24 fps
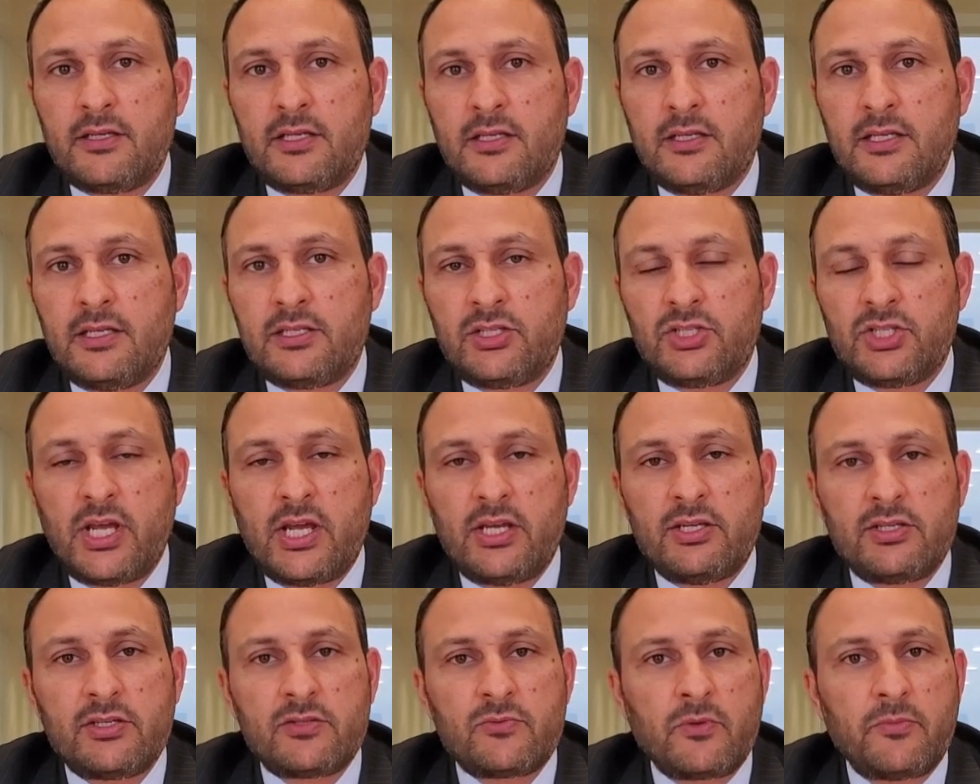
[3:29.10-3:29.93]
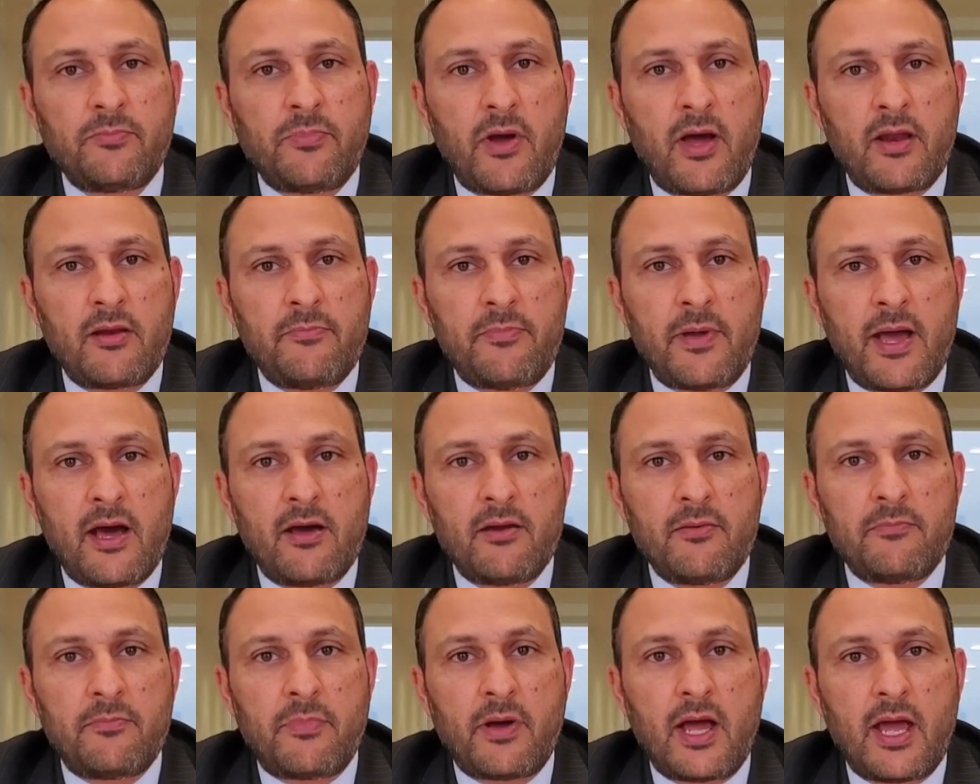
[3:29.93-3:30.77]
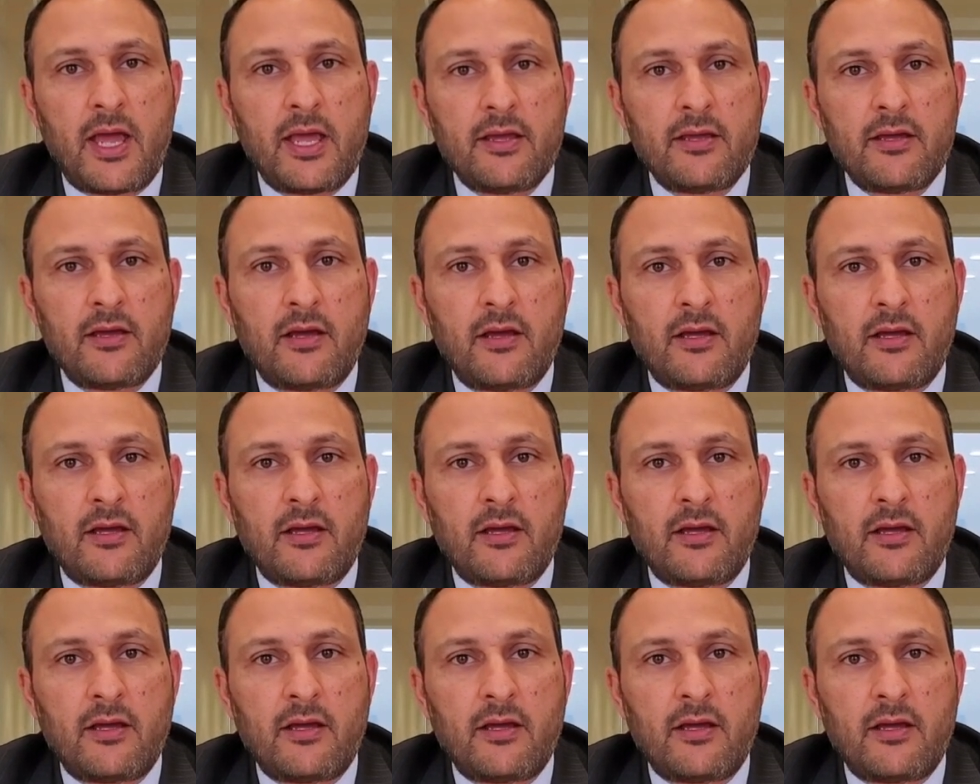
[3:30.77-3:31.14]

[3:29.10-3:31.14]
These changes were brought about by